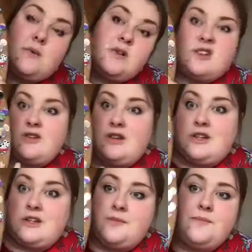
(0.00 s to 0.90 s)
what you going
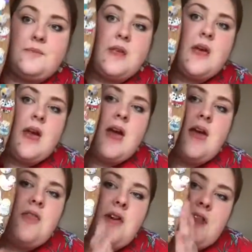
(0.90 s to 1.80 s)
to do.
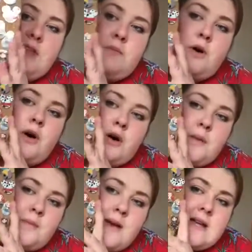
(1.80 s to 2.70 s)
And then at the
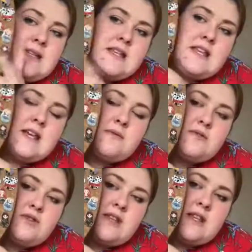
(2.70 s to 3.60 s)
bottom, I don't think I
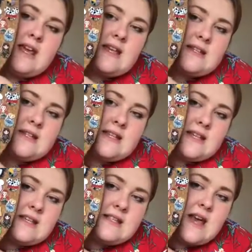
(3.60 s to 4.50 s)
was really into
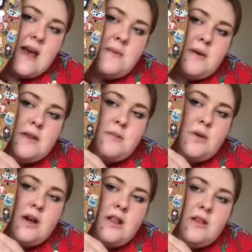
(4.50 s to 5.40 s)
these, but the
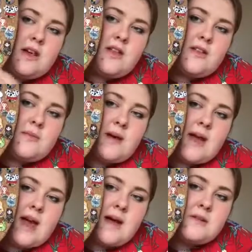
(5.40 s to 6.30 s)
more I look at them, I
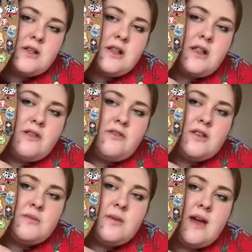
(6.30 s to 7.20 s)
absolutely love
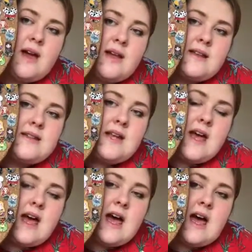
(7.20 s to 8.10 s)
them, and
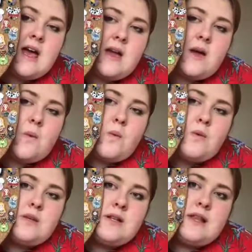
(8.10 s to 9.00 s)
I
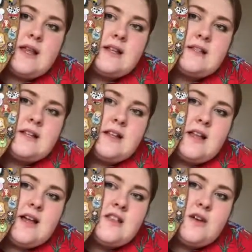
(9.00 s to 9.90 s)
would like to
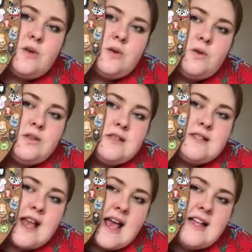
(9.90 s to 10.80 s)
collect the whole
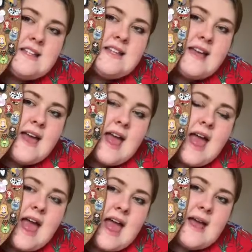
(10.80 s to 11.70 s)
set.
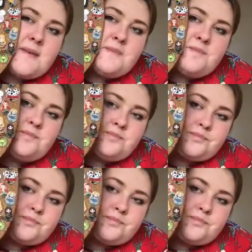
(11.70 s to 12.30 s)
Um,